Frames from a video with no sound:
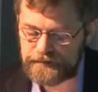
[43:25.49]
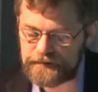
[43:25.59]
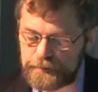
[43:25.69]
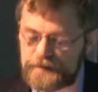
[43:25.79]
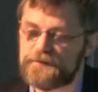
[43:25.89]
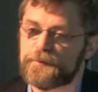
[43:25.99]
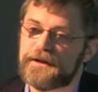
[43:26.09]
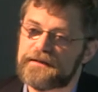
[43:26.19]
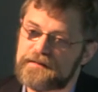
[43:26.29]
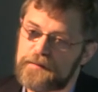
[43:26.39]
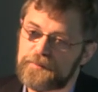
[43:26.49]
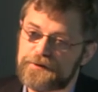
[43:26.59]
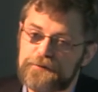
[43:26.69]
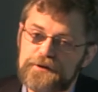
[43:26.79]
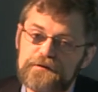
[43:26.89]
This one is one
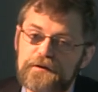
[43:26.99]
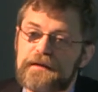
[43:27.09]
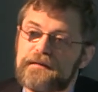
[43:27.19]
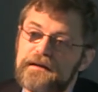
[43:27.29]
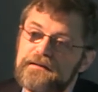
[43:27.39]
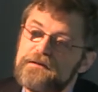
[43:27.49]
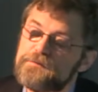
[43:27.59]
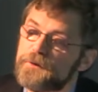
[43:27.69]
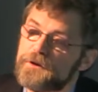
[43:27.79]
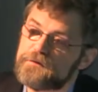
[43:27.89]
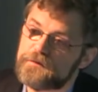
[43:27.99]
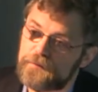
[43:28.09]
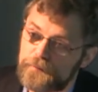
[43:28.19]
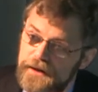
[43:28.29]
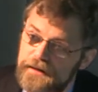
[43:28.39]
example. The reason I think this works
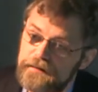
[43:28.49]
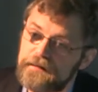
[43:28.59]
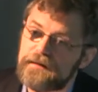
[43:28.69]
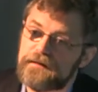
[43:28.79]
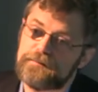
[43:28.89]
so well